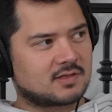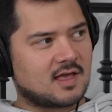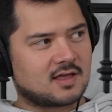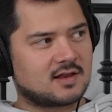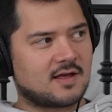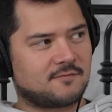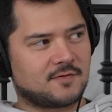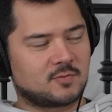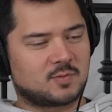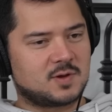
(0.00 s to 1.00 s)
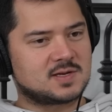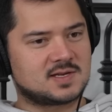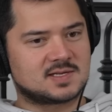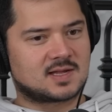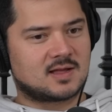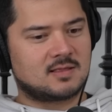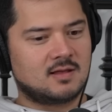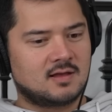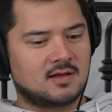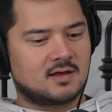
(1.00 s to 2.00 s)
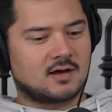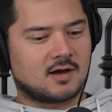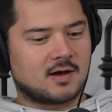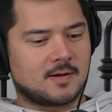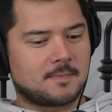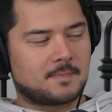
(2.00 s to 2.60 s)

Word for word: with tech and have fun with PCs again. Um, and also um,